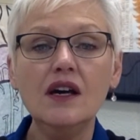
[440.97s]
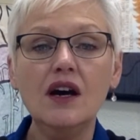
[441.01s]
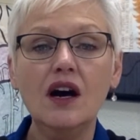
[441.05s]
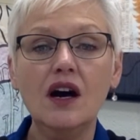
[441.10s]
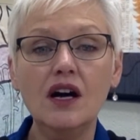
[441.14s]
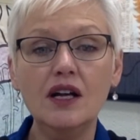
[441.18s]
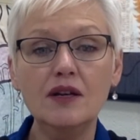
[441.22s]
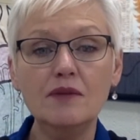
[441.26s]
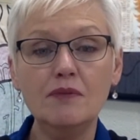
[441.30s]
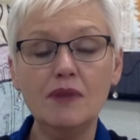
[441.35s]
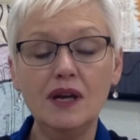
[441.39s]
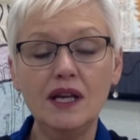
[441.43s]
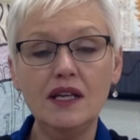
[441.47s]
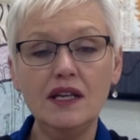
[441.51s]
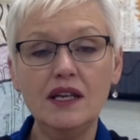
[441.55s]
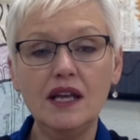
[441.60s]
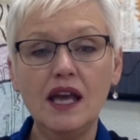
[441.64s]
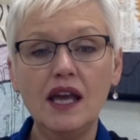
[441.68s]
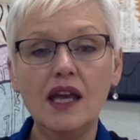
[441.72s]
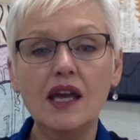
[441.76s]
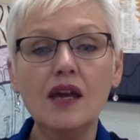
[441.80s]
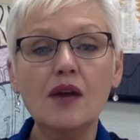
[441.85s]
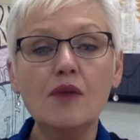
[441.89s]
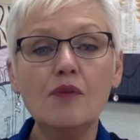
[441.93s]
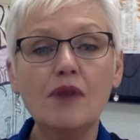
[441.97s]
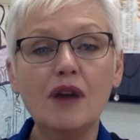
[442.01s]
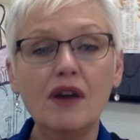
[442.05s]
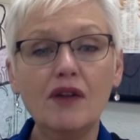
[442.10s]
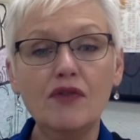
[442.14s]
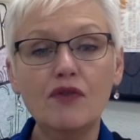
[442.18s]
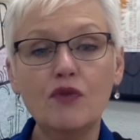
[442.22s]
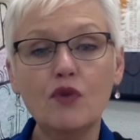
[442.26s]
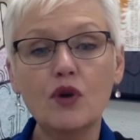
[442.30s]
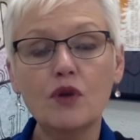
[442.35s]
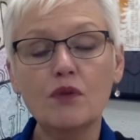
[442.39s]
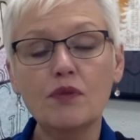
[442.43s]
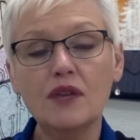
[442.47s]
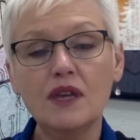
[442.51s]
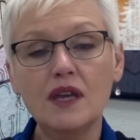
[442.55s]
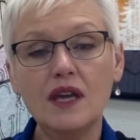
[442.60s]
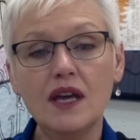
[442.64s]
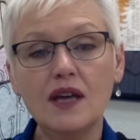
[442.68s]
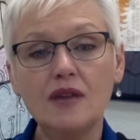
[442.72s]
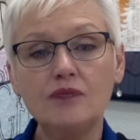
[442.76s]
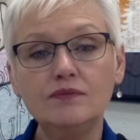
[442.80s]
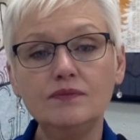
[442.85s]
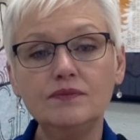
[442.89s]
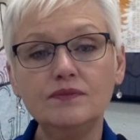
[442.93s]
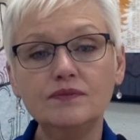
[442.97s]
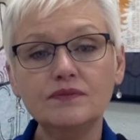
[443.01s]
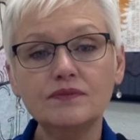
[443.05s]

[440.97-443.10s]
on Monday by 4 p.m.